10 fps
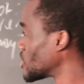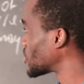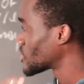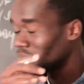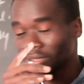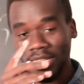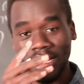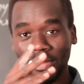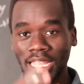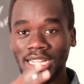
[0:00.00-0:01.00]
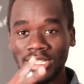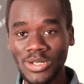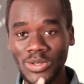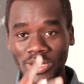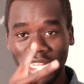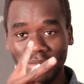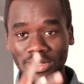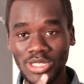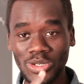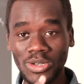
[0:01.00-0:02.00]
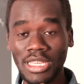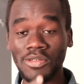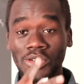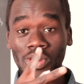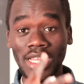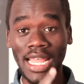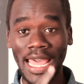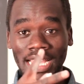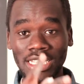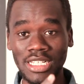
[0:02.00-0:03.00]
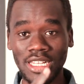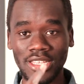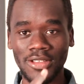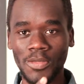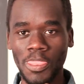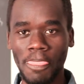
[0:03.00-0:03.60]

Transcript: So like I told you, number two, if you want to actually